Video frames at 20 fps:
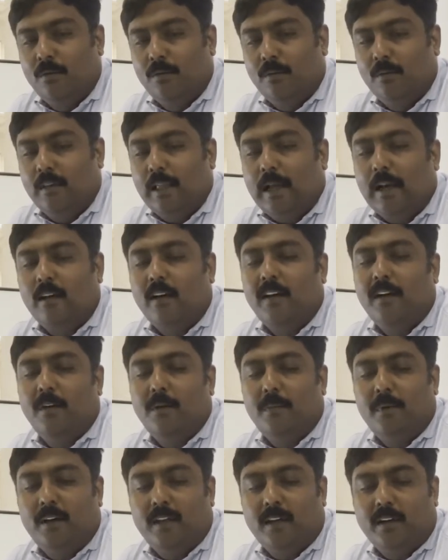that need
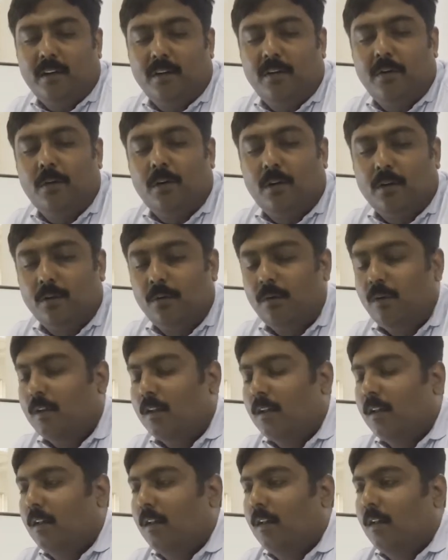to be taken into account.
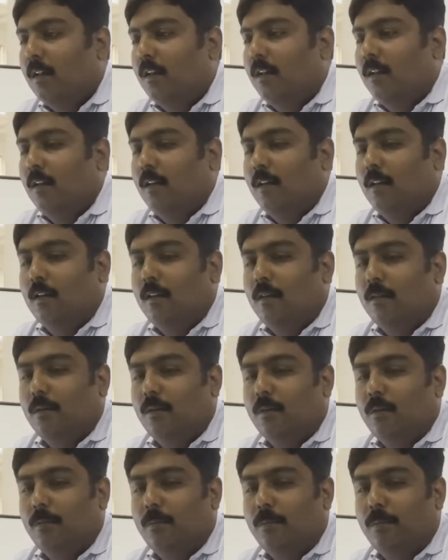So
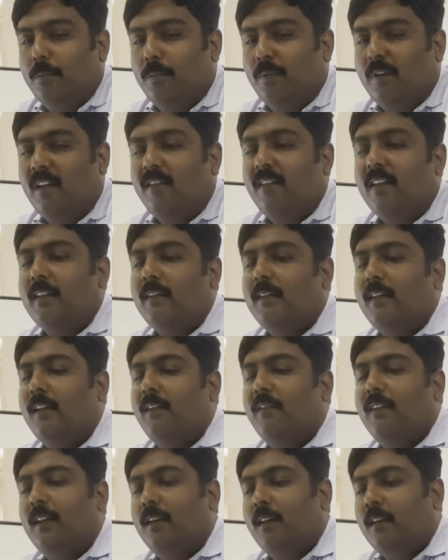previously
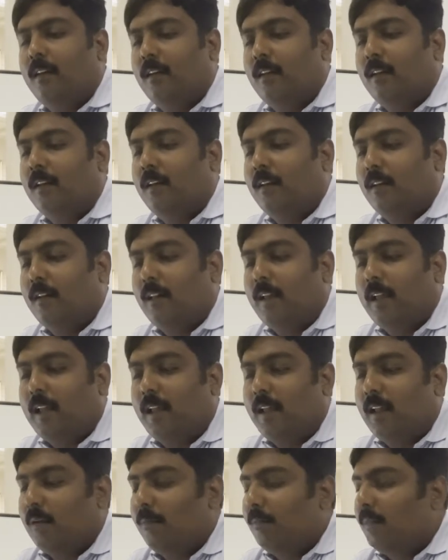when
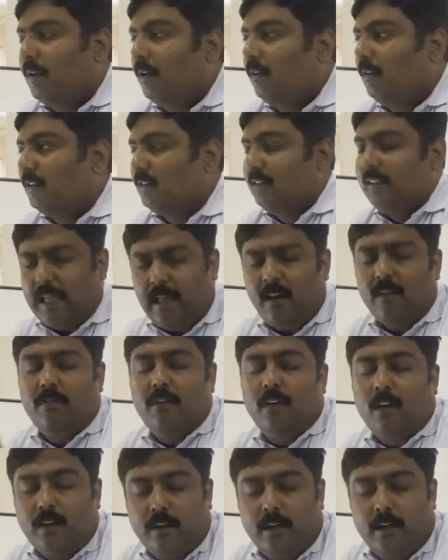AML is there
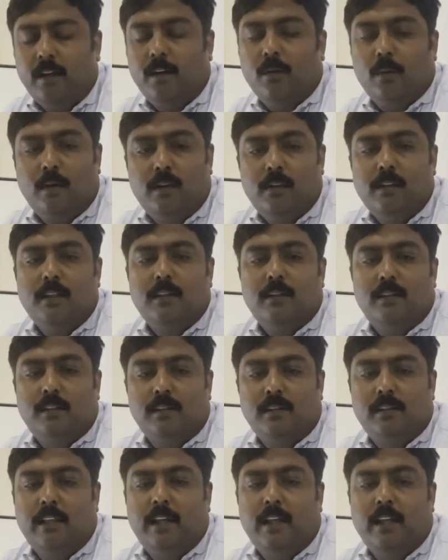for 10-12 years,
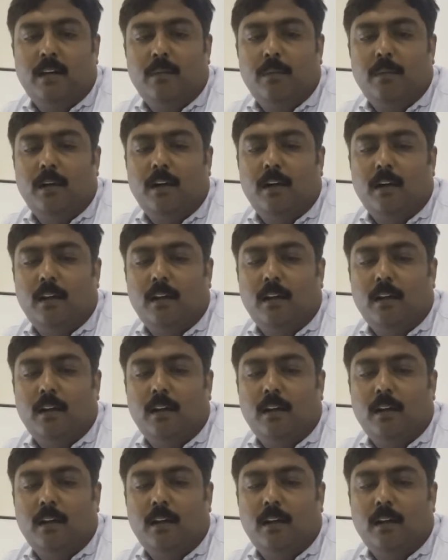it's there, but